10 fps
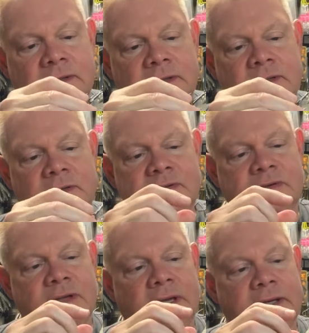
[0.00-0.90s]
It
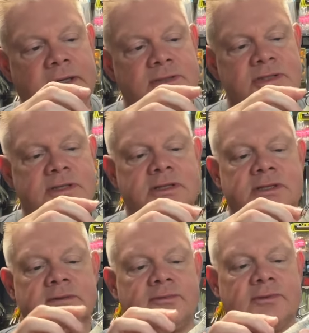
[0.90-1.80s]
looks like, just the
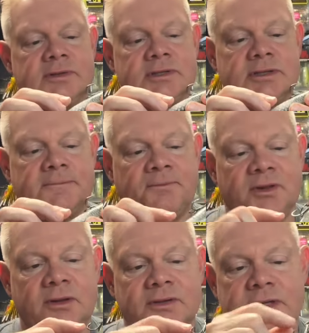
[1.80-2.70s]
difference,
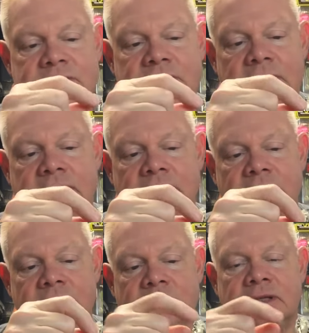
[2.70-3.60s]
it looks like it's got like a
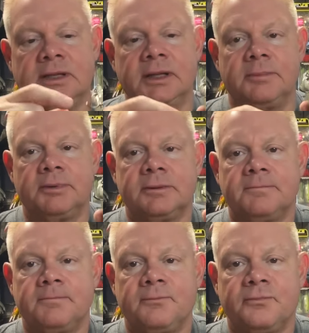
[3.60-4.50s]
little clip
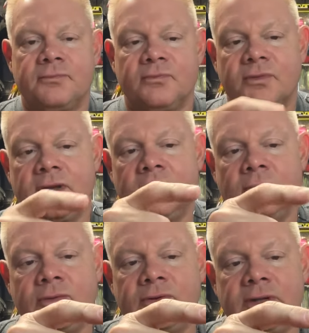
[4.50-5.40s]
that
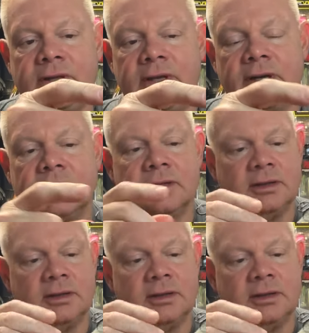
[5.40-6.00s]
holds it in there.